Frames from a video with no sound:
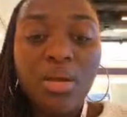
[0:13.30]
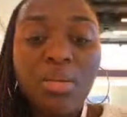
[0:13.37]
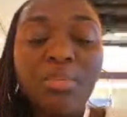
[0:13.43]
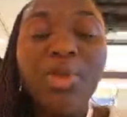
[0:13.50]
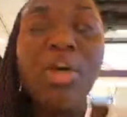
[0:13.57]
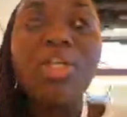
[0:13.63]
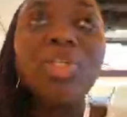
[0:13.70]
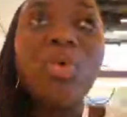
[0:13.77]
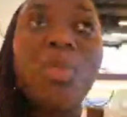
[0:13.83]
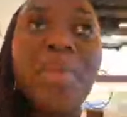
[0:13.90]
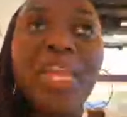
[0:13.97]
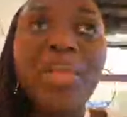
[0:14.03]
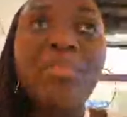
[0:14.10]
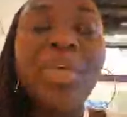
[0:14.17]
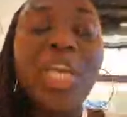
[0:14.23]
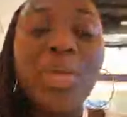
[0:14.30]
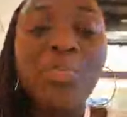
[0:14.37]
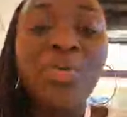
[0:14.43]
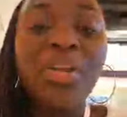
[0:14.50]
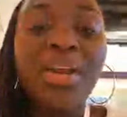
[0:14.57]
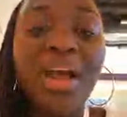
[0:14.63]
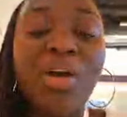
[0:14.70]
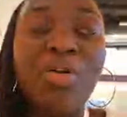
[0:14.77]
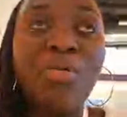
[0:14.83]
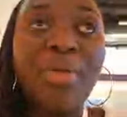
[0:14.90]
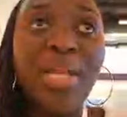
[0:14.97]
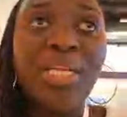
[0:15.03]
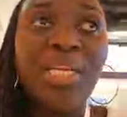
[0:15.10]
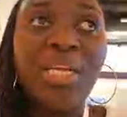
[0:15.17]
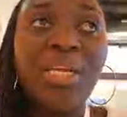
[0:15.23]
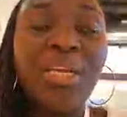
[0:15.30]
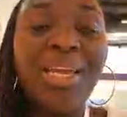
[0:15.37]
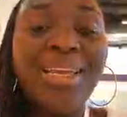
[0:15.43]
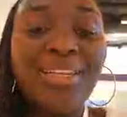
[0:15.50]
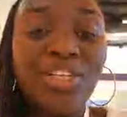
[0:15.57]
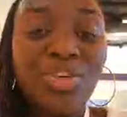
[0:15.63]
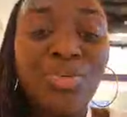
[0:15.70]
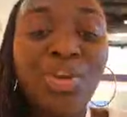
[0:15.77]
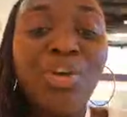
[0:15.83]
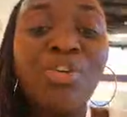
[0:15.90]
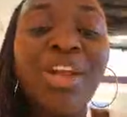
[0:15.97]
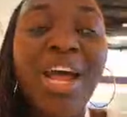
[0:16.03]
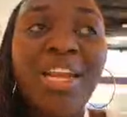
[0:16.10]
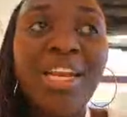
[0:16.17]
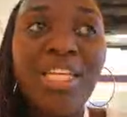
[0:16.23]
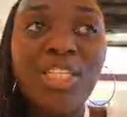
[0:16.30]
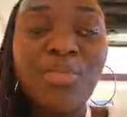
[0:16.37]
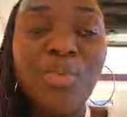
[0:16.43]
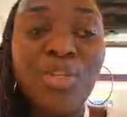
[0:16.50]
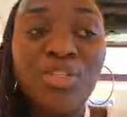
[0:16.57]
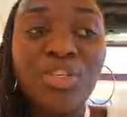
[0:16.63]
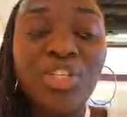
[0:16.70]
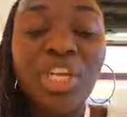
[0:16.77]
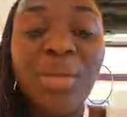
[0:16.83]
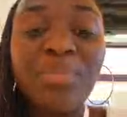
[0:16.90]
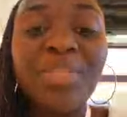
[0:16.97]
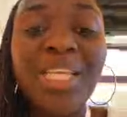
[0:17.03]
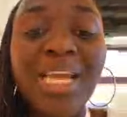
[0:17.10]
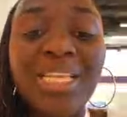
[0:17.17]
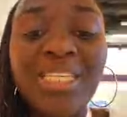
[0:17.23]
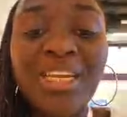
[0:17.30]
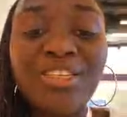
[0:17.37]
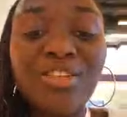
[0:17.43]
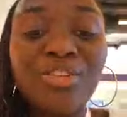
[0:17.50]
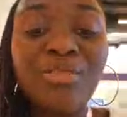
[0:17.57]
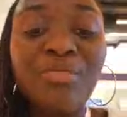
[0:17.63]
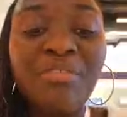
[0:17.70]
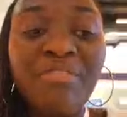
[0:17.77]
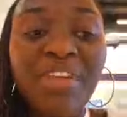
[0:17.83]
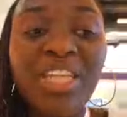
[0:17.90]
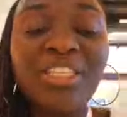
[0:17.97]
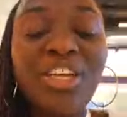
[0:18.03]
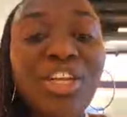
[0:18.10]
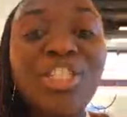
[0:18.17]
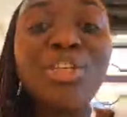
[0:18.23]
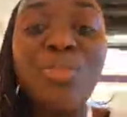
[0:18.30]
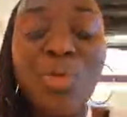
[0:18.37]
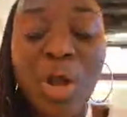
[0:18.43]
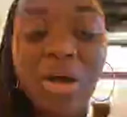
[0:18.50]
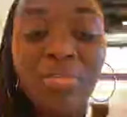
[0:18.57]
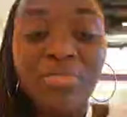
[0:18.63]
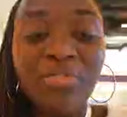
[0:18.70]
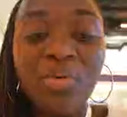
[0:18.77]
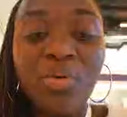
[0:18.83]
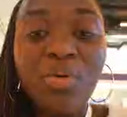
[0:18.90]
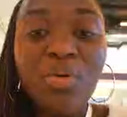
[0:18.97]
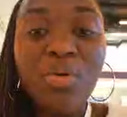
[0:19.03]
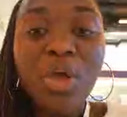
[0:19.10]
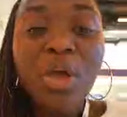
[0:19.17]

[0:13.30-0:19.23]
Because so many people that are already in the UK or that need sponsorship, these are the sorts of events that you need to look out for.